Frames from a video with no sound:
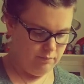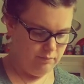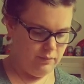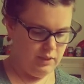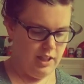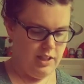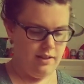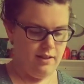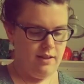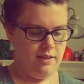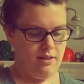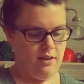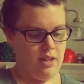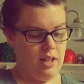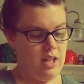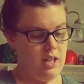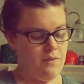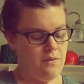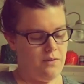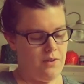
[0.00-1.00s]
This is
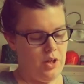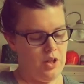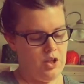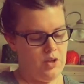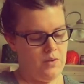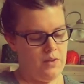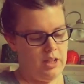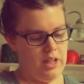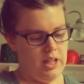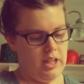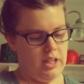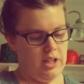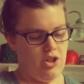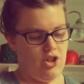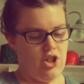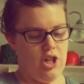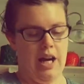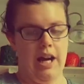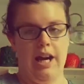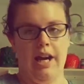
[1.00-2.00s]
the French Vanilla
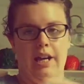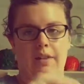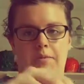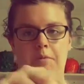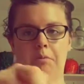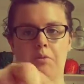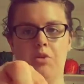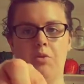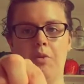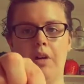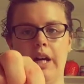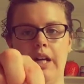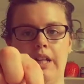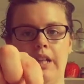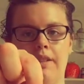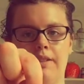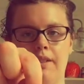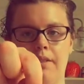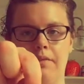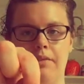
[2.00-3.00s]
Chai from
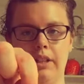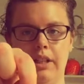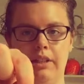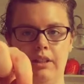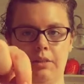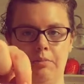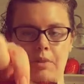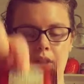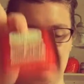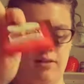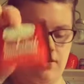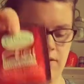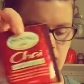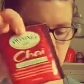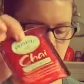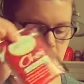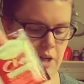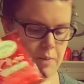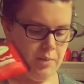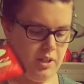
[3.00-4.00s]
Twinings of London. My sister
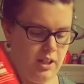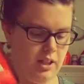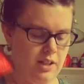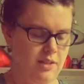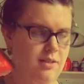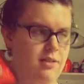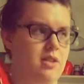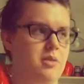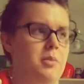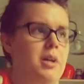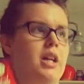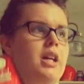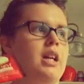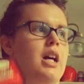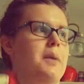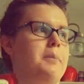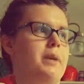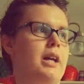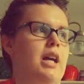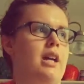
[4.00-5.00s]
got me this to make
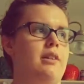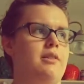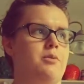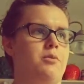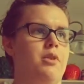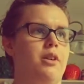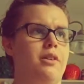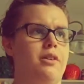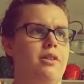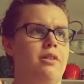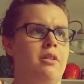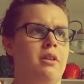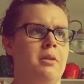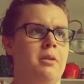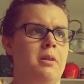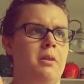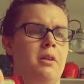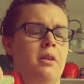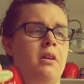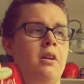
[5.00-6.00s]
cupcakes with.
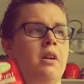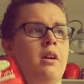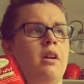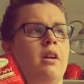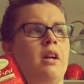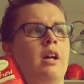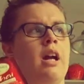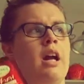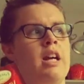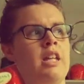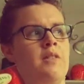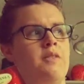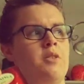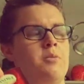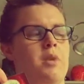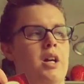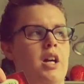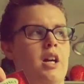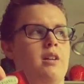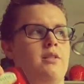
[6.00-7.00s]
And if you
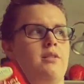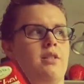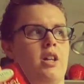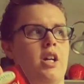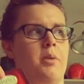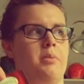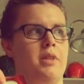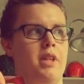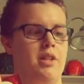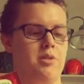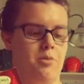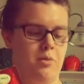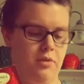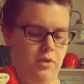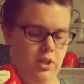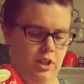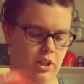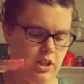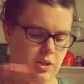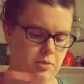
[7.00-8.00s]
may ask, the cupcakes were
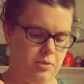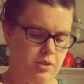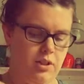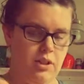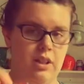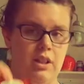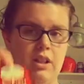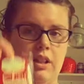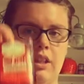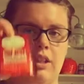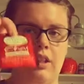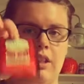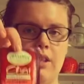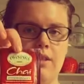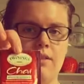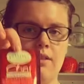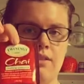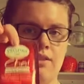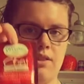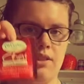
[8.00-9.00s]
really good with it.
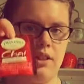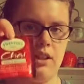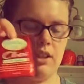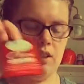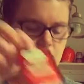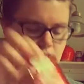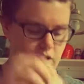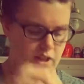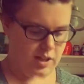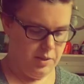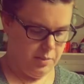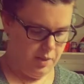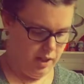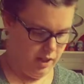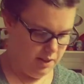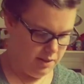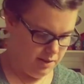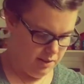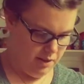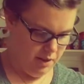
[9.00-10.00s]
This is delicious by
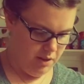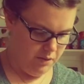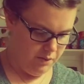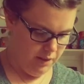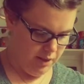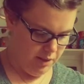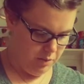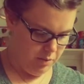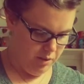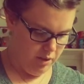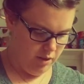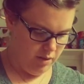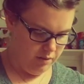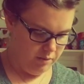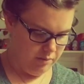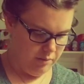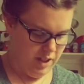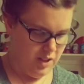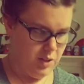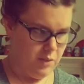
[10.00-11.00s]
itself as well.
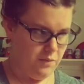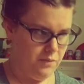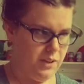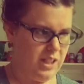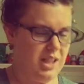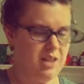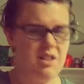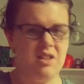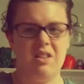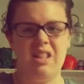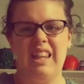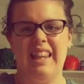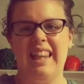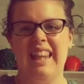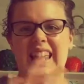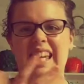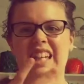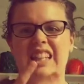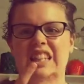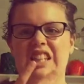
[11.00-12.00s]
It's
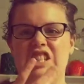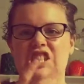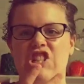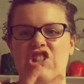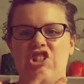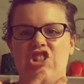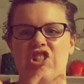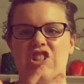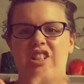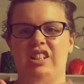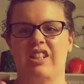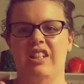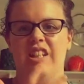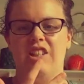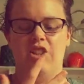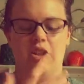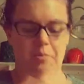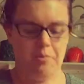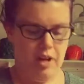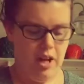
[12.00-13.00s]
like a dessert in
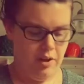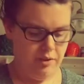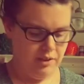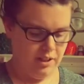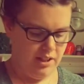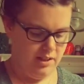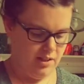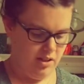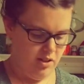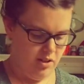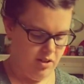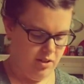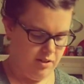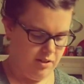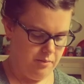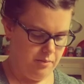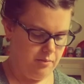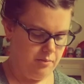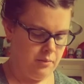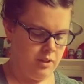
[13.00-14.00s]
your mouth. It's
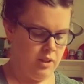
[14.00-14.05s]
awesome.